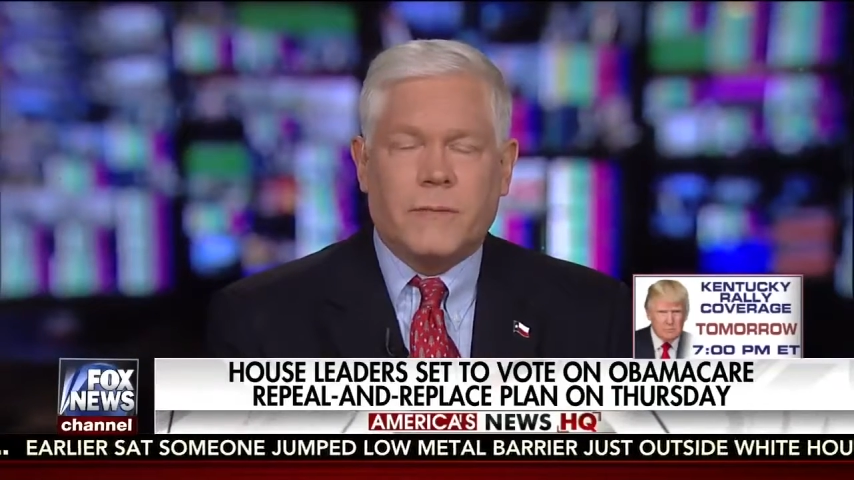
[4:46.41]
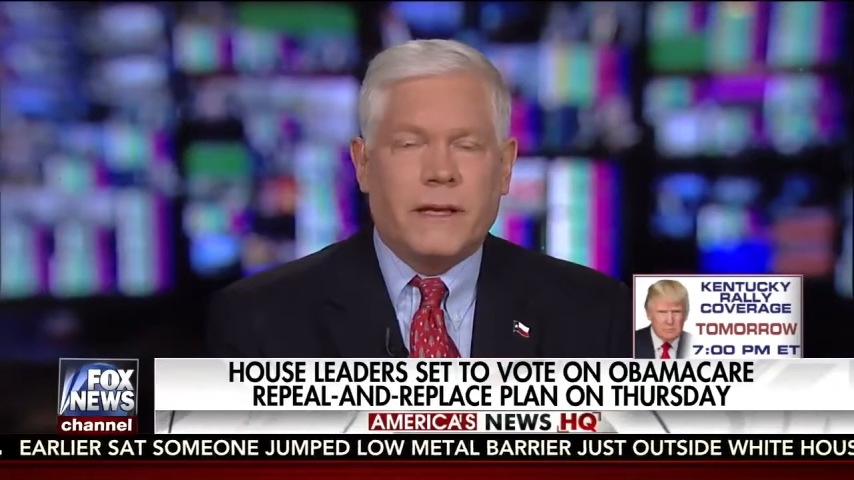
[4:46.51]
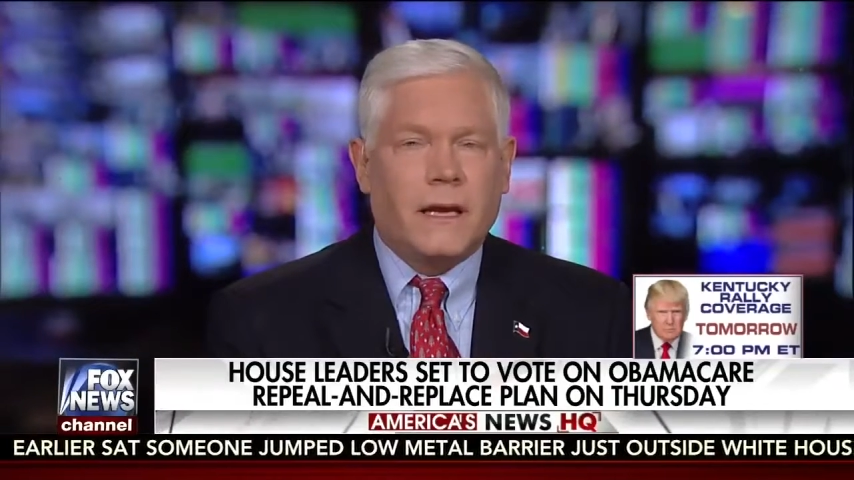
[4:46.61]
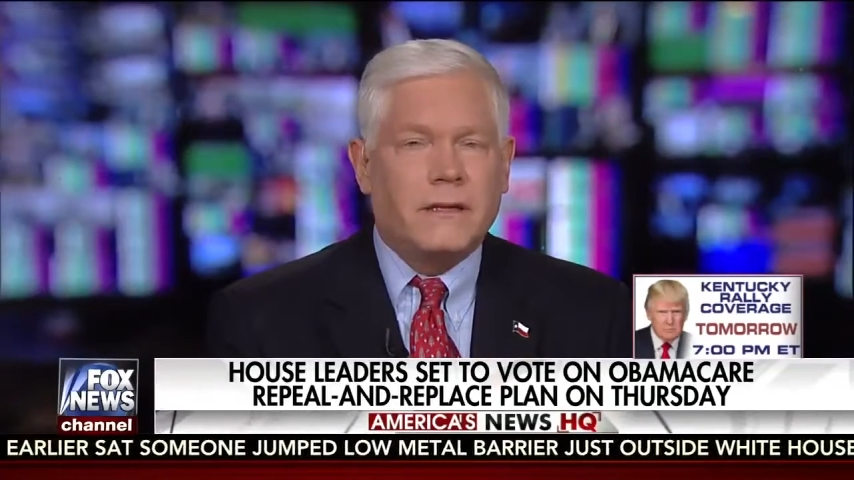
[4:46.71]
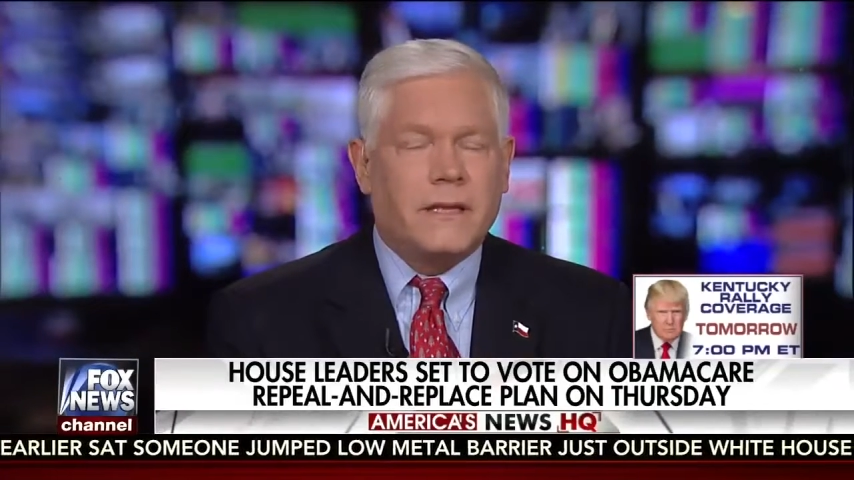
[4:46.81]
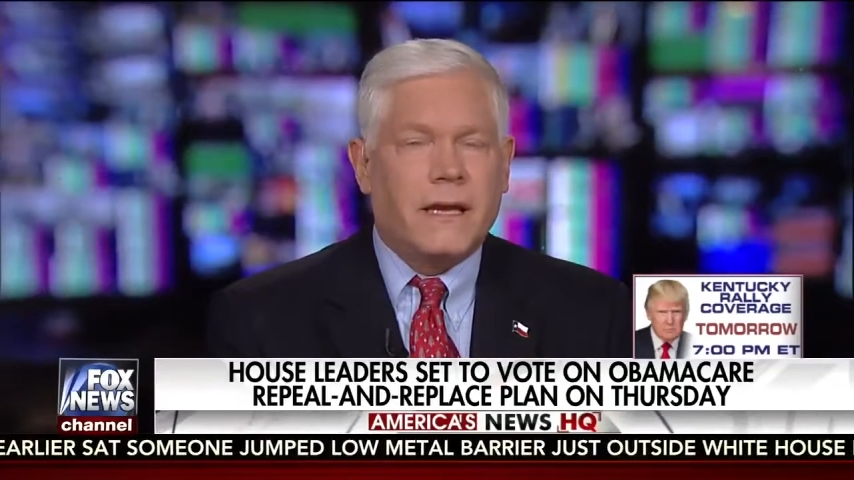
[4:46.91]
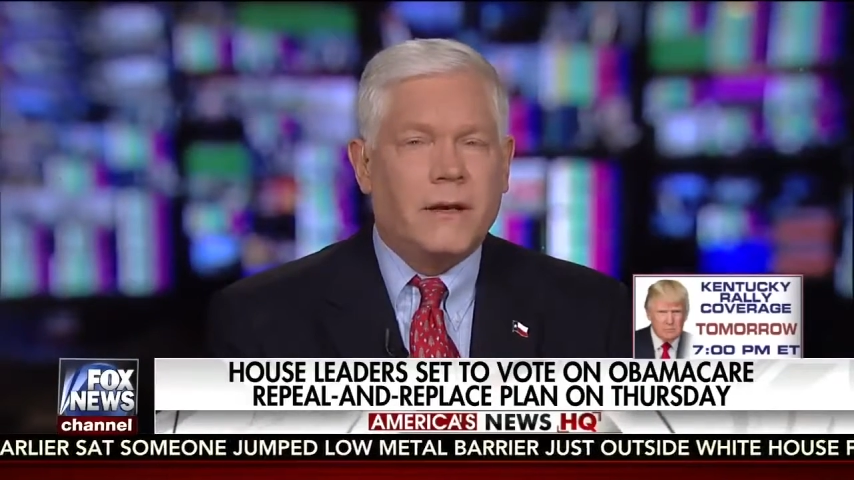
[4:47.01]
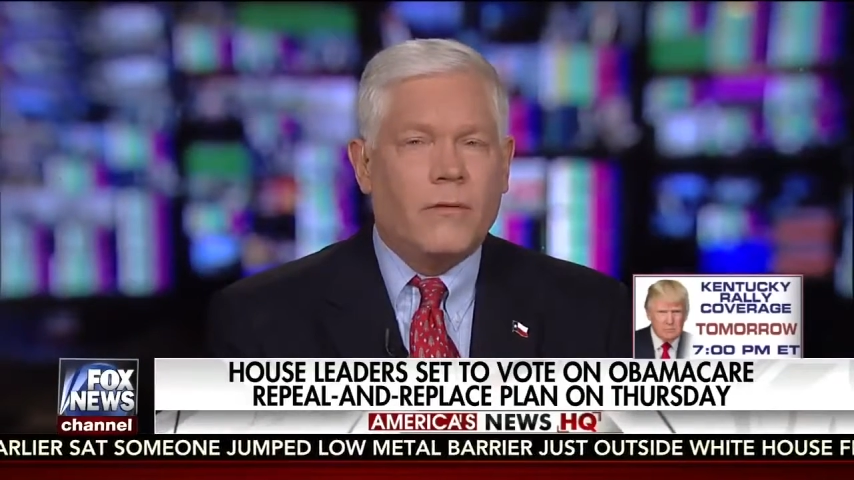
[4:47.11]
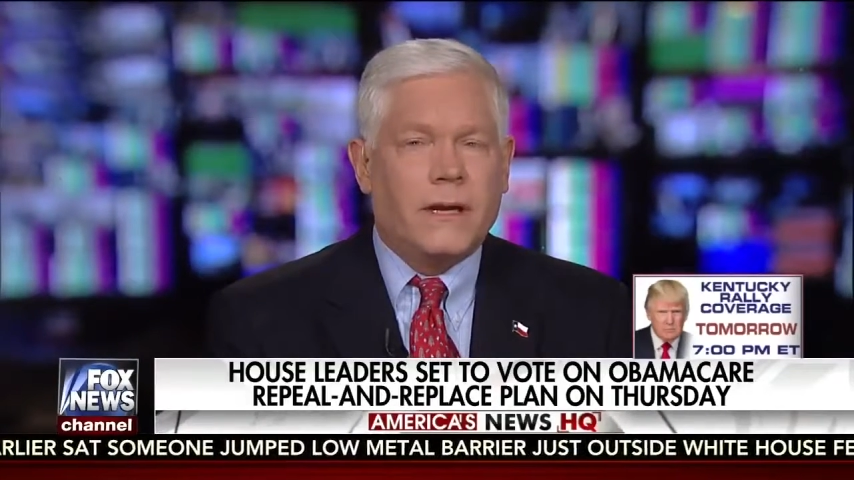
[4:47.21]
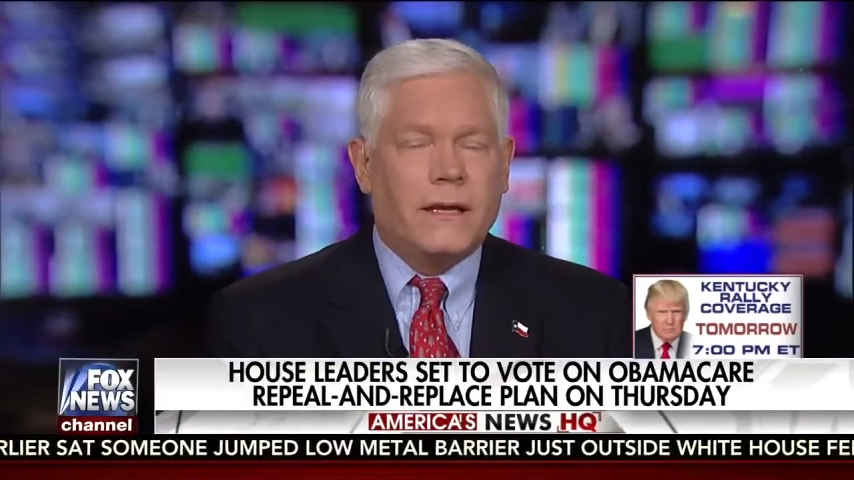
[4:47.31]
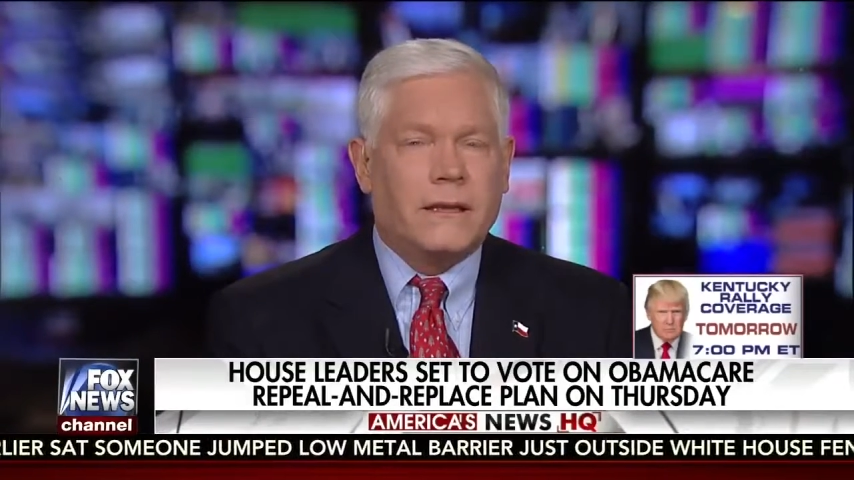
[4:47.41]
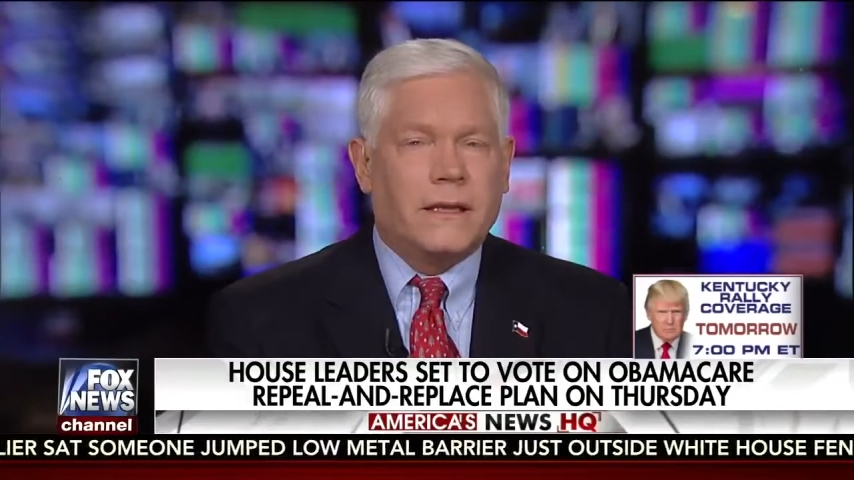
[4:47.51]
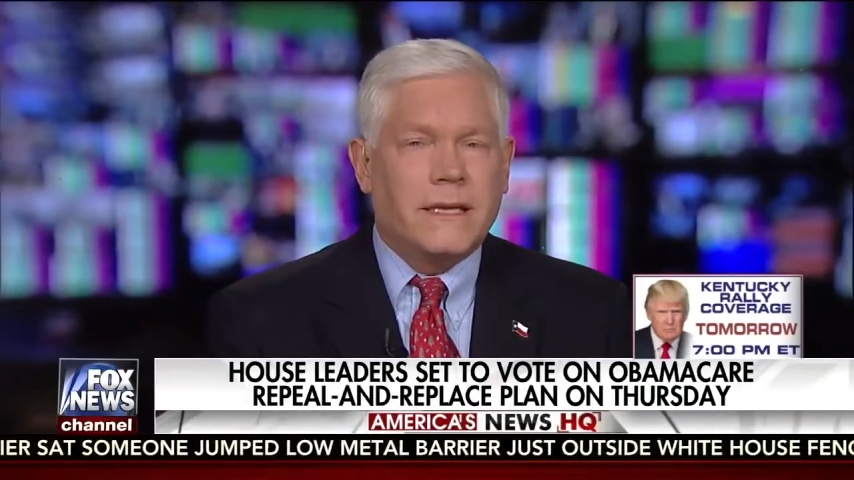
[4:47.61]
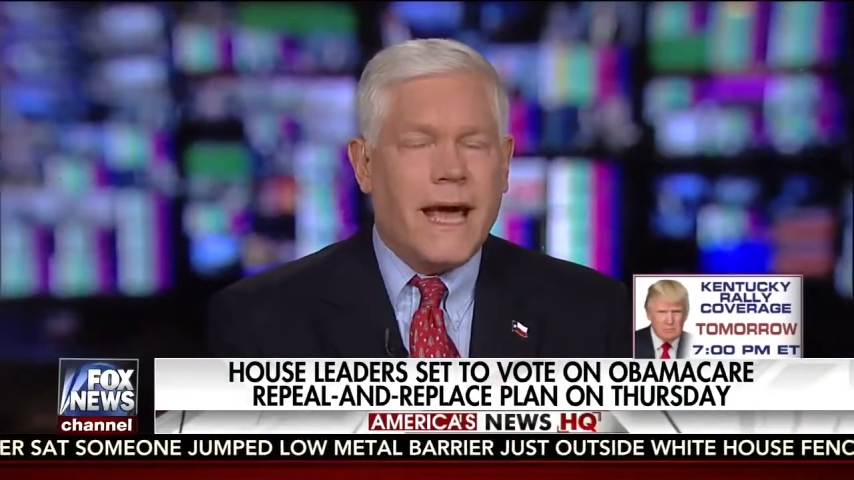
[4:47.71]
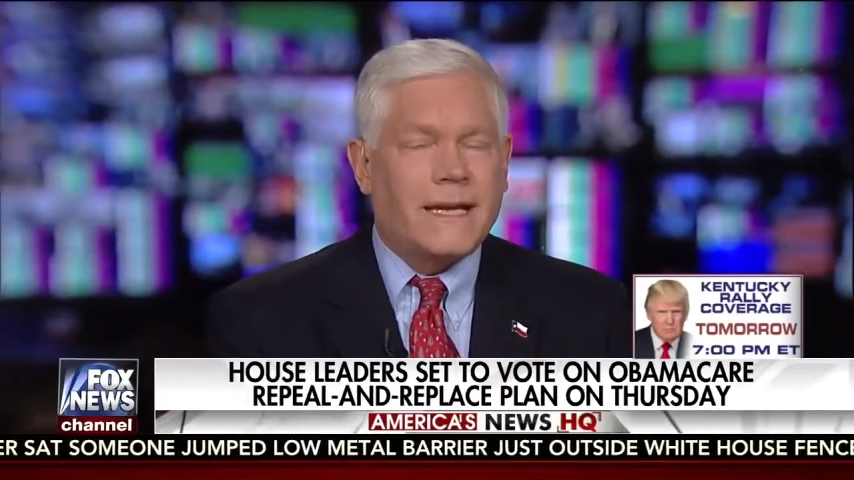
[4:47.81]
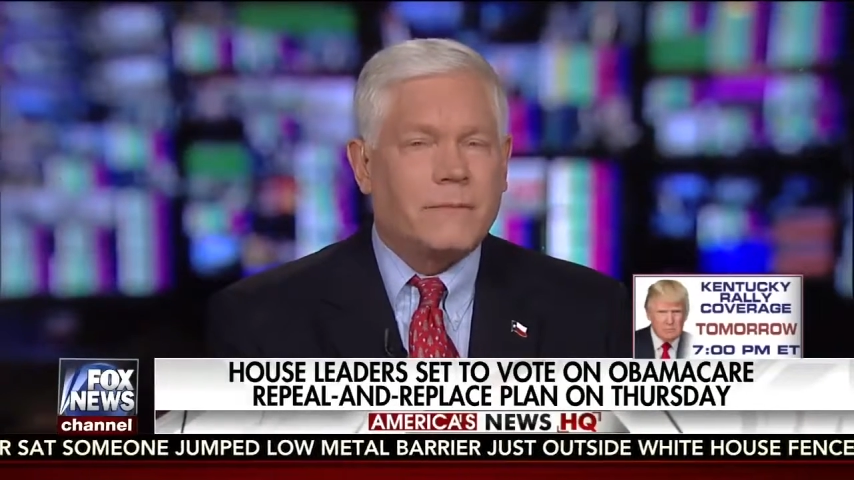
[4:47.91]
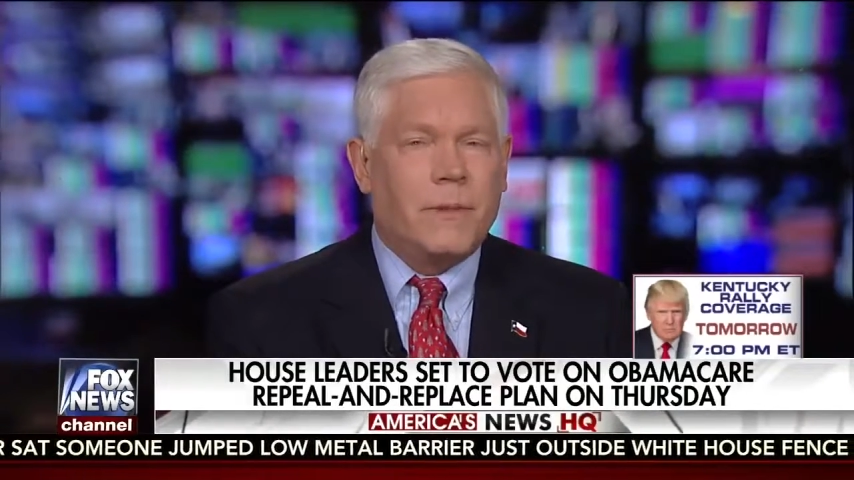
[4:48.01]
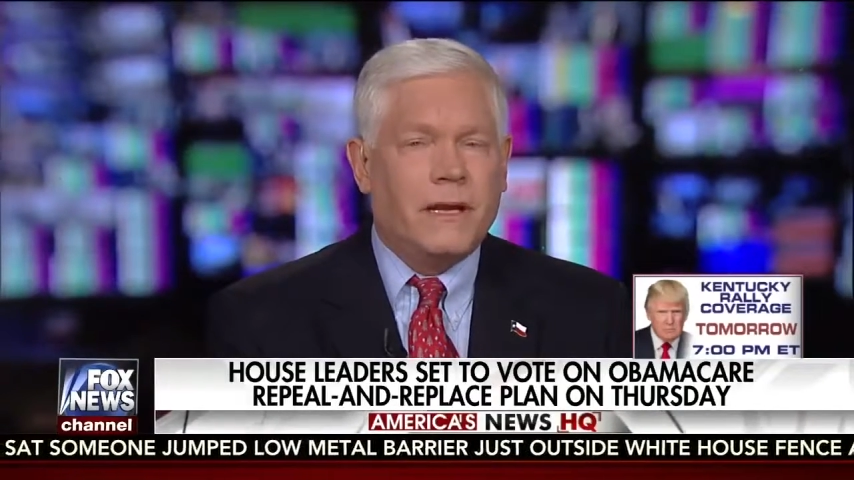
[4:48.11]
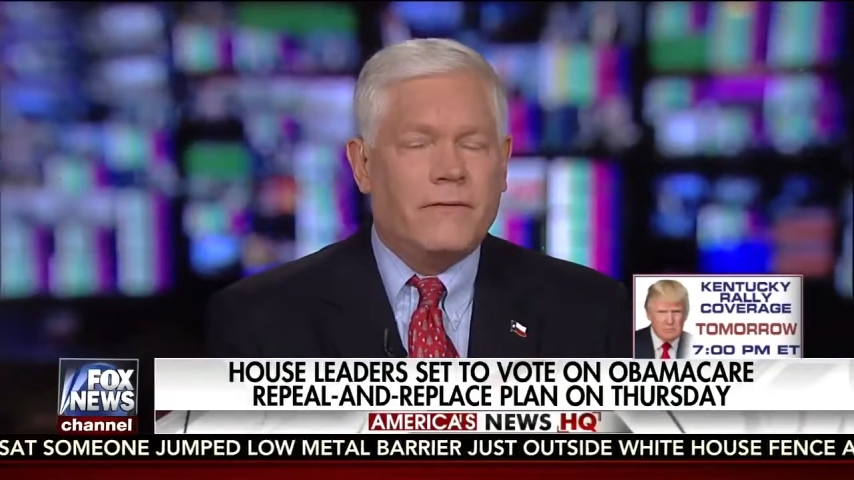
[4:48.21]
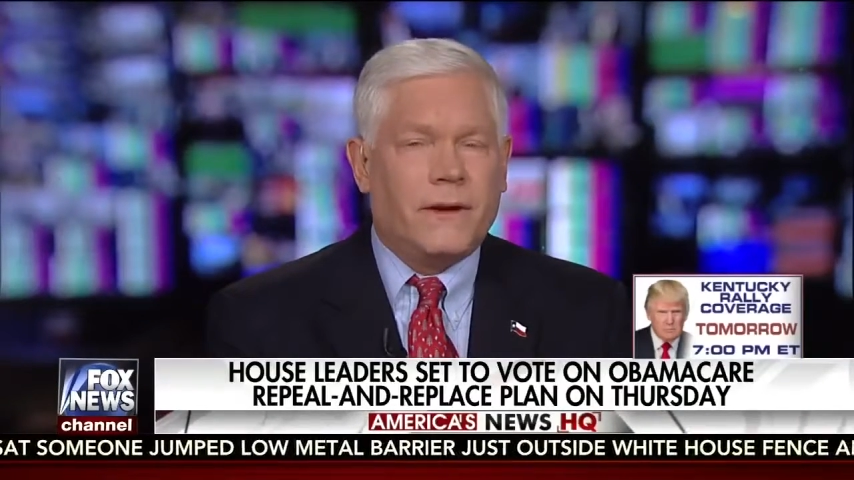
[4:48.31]
because they don't get the tax
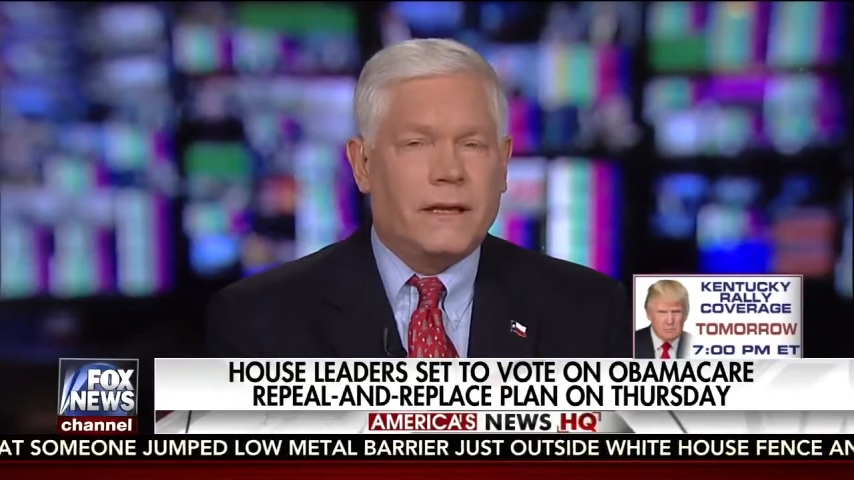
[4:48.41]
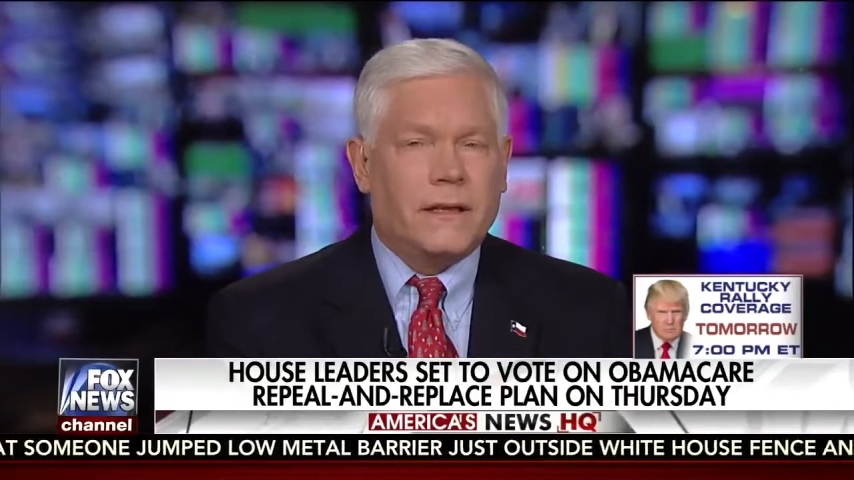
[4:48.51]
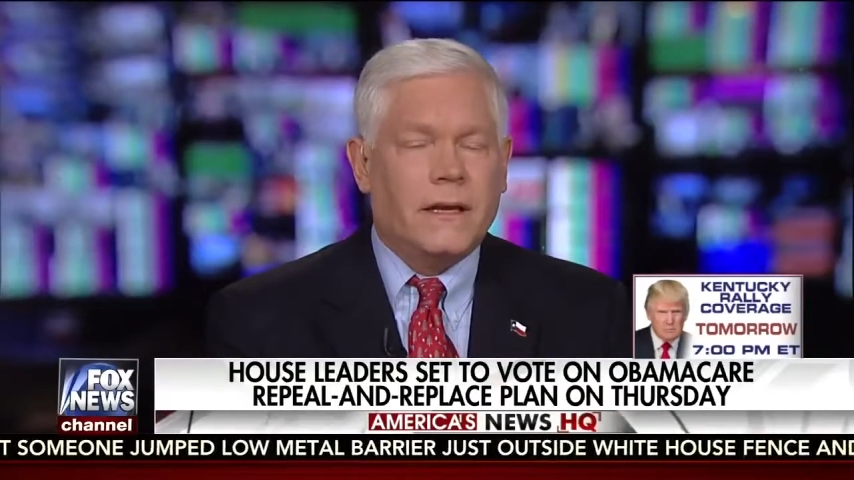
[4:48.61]
benefit,